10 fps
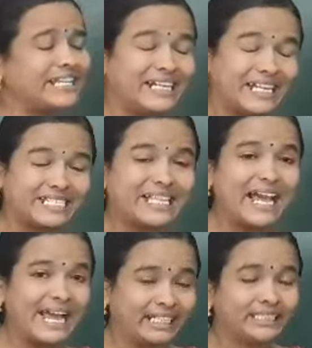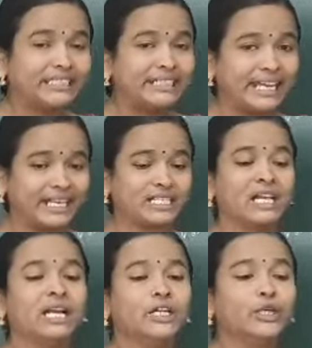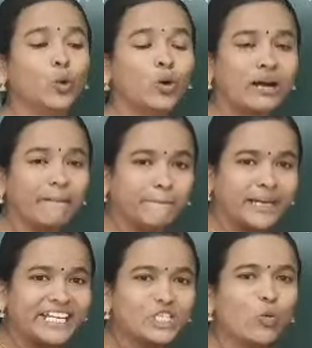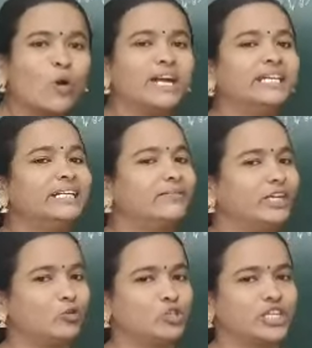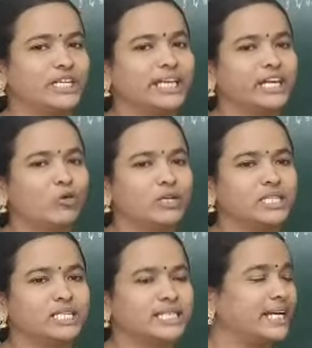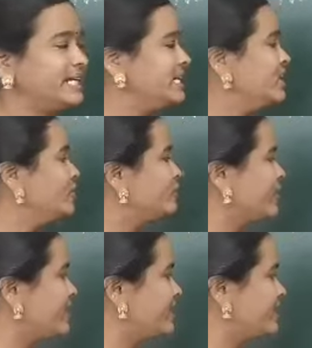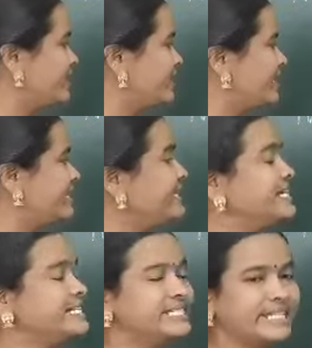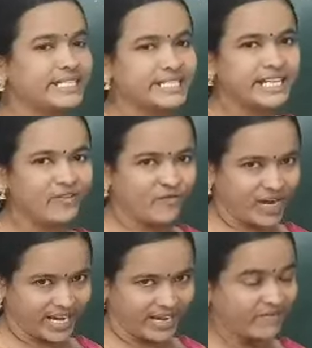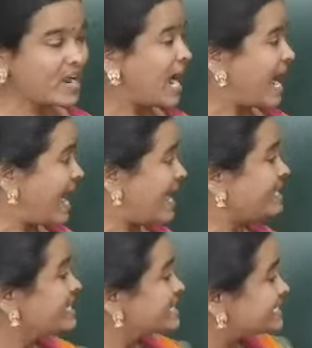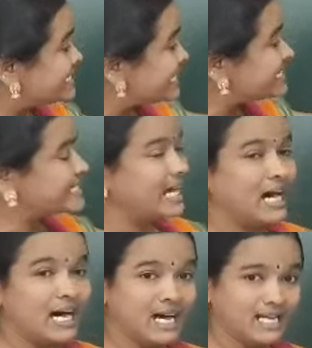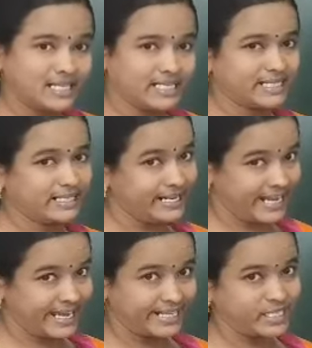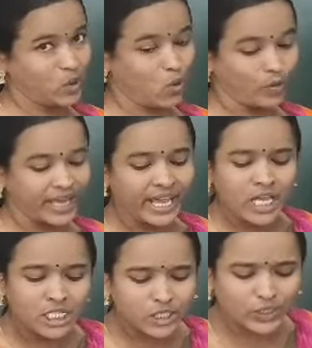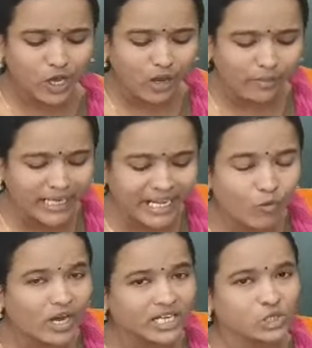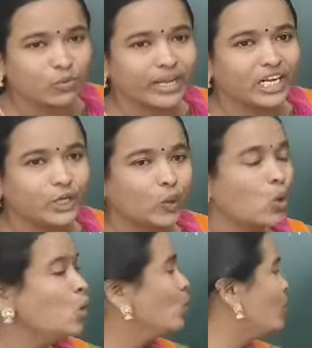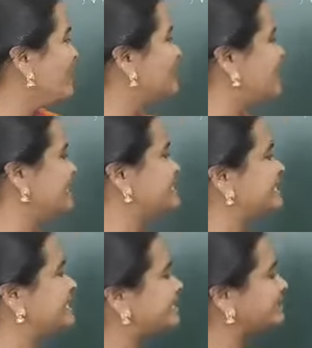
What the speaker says: does the earth take to complete one revolution around the sun? 365 and 6 hours days. Okay, so normally what we will do? We will consider